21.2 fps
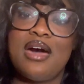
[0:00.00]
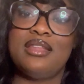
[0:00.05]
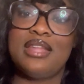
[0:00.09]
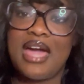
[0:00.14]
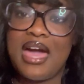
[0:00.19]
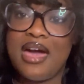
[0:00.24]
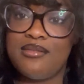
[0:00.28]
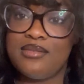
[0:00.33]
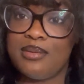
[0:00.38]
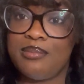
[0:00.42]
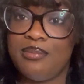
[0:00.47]
they
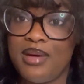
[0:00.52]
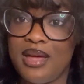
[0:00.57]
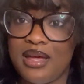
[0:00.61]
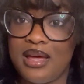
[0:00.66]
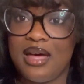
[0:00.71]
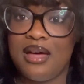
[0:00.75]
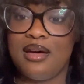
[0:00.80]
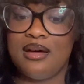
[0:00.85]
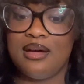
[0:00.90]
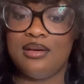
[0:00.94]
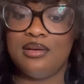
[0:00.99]
have
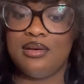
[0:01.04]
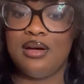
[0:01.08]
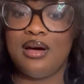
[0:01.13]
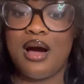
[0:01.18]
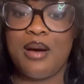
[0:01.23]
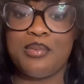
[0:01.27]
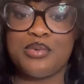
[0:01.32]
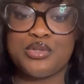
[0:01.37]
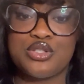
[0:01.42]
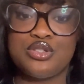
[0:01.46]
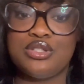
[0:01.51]
a
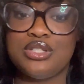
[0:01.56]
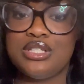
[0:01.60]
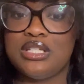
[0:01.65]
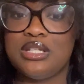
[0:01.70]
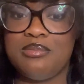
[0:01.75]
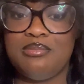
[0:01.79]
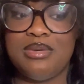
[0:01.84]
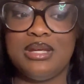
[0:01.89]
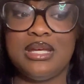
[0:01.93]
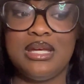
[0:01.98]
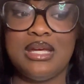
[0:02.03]
opportunity to
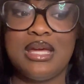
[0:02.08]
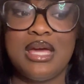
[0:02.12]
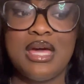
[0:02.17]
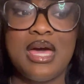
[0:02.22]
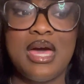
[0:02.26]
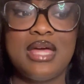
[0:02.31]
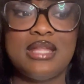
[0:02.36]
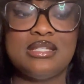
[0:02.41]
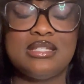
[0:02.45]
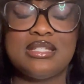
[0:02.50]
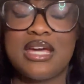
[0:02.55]
be
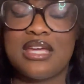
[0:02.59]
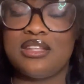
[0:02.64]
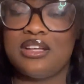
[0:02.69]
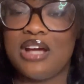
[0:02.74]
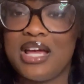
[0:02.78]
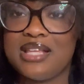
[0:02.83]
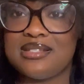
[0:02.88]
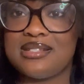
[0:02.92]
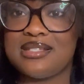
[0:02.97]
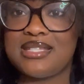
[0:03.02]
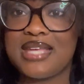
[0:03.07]
together
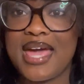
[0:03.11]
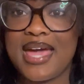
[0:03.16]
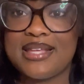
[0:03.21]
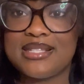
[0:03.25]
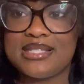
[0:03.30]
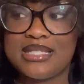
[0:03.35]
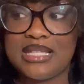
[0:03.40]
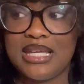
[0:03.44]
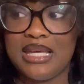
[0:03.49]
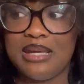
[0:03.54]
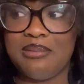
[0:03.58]
as a tag
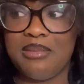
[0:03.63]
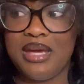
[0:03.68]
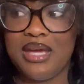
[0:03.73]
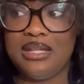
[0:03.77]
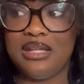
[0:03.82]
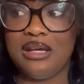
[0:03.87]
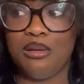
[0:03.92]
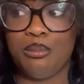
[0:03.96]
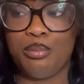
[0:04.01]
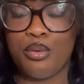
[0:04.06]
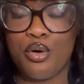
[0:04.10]
team, and
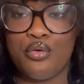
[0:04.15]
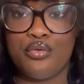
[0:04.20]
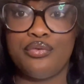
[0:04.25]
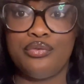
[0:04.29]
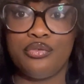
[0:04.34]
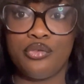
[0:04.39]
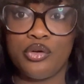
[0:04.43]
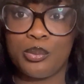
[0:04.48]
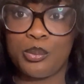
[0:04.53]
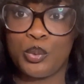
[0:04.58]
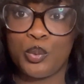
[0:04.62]
they're both
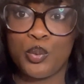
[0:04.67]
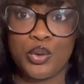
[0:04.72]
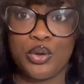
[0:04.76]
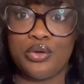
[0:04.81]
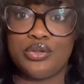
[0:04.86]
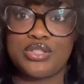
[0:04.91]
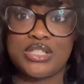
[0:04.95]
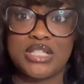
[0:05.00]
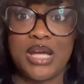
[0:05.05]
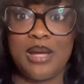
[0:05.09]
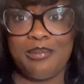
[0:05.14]
former
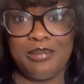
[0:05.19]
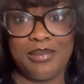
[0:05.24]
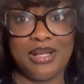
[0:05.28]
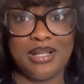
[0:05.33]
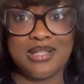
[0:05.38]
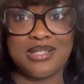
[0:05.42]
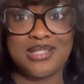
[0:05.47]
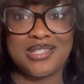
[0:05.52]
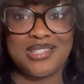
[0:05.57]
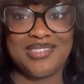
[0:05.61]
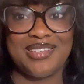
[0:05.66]
world
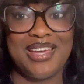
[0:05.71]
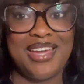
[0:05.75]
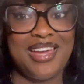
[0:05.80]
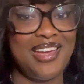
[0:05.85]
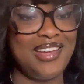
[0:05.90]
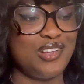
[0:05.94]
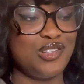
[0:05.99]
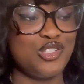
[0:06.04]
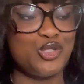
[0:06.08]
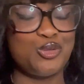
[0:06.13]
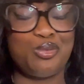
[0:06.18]
champions.
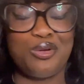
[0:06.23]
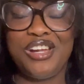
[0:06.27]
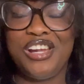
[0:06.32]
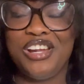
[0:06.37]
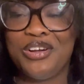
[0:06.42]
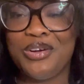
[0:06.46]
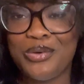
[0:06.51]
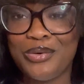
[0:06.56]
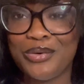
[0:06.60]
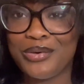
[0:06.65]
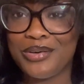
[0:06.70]
It's pretty
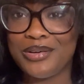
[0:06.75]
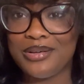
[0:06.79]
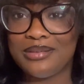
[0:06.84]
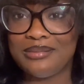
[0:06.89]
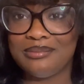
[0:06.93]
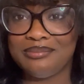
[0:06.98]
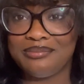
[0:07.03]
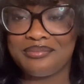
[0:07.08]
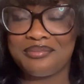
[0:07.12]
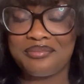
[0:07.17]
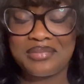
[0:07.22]
cool.
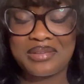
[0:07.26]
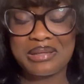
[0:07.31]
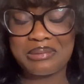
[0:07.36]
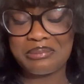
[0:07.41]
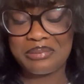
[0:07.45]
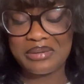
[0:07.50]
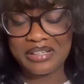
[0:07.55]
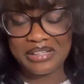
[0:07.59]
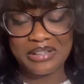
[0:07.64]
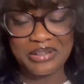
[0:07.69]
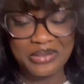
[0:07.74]

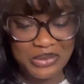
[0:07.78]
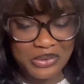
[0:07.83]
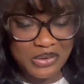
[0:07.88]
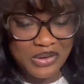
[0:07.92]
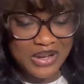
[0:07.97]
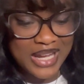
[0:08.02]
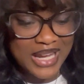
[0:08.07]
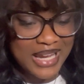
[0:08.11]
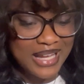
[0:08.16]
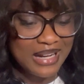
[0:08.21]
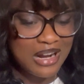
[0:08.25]
Pretty cool.
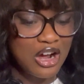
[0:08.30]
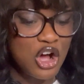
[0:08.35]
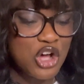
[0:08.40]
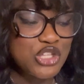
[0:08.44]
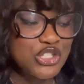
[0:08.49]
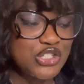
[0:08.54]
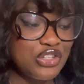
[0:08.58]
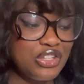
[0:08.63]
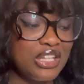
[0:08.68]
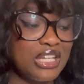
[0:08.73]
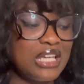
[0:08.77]
And
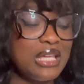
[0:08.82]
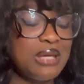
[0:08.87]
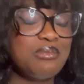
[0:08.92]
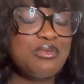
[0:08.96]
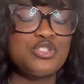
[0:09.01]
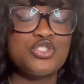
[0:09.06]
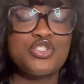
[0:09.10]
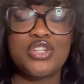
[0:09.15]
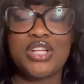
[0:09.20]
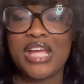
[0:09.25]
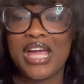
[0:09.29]
also the
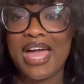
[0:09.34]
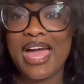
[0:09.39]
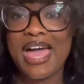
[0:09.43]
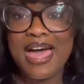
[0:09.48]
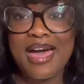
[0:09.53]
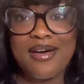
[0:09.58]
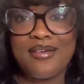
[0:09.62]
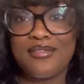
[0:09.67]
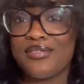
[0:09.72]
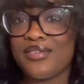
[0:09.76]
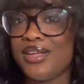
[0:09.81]
chemistry they
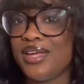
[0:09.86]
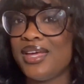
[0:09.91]
have,